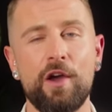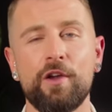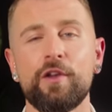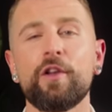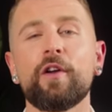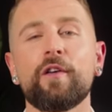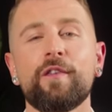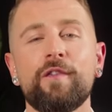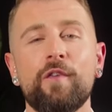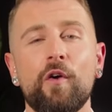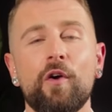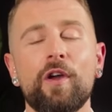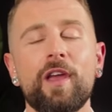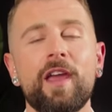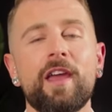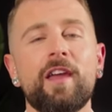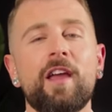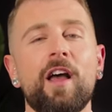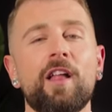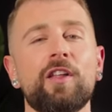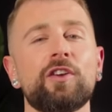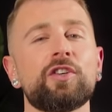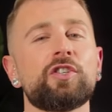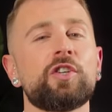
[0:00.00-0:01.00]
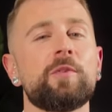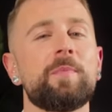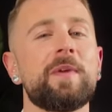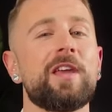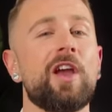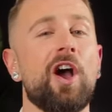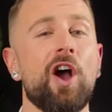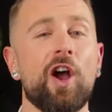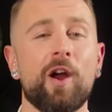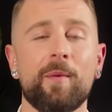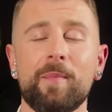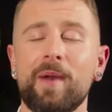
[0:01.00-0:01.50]
Your foyer color should be
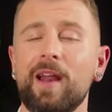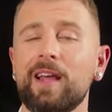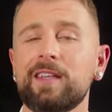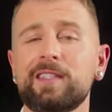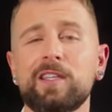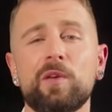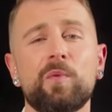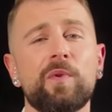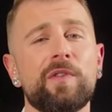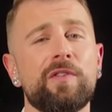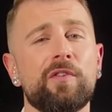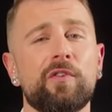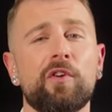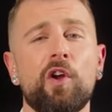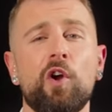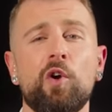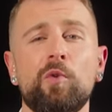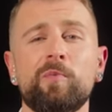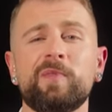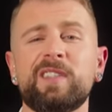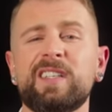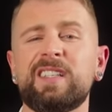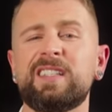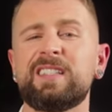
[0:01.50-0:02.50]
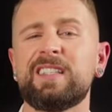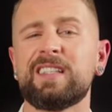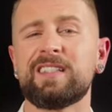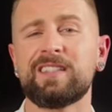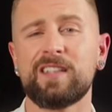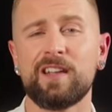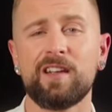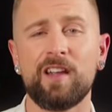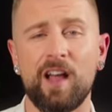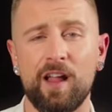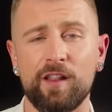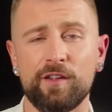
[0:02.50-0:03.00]
harmonizing with your home's
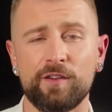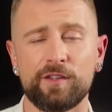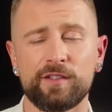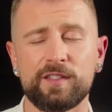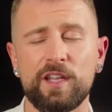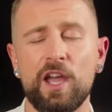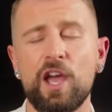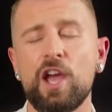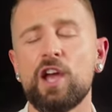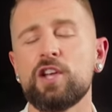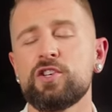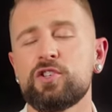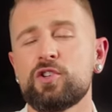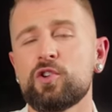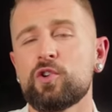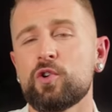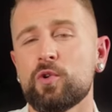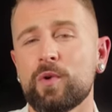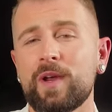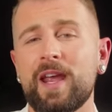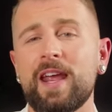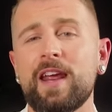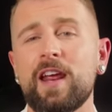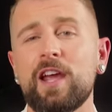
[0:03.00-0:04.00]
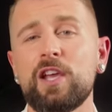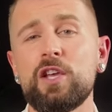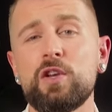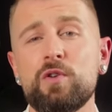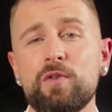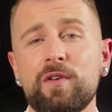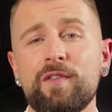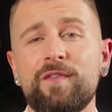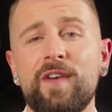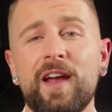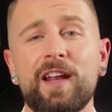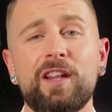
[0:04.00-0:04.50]
existing colors to create a
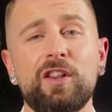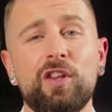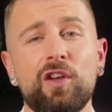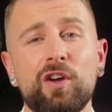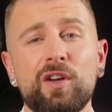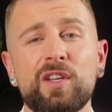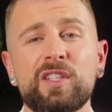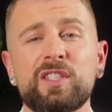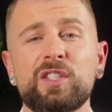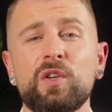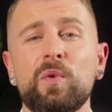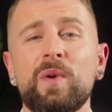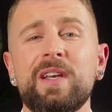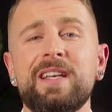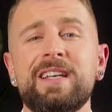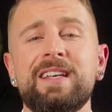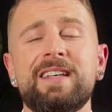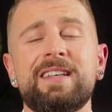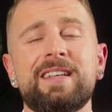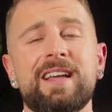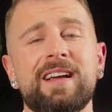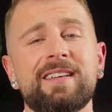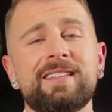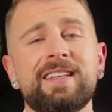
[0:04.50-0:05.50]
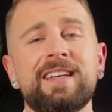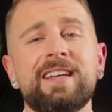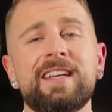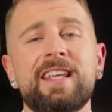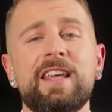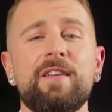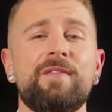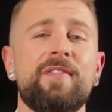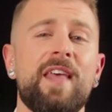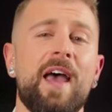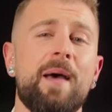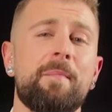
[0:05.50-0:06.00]
unified look so it doesn't
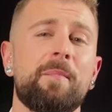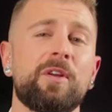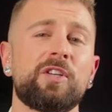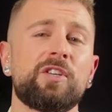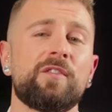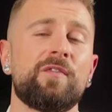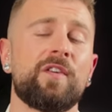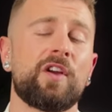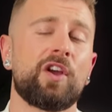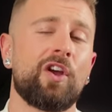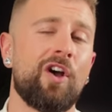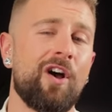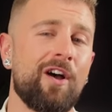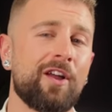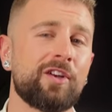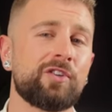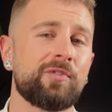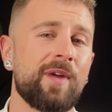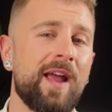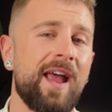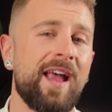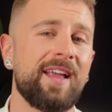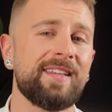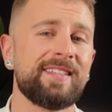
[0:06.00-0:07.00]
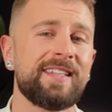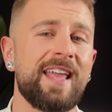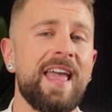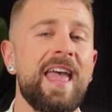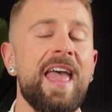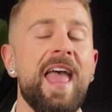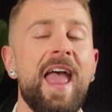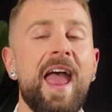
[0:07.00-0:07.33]
give that much of a contrast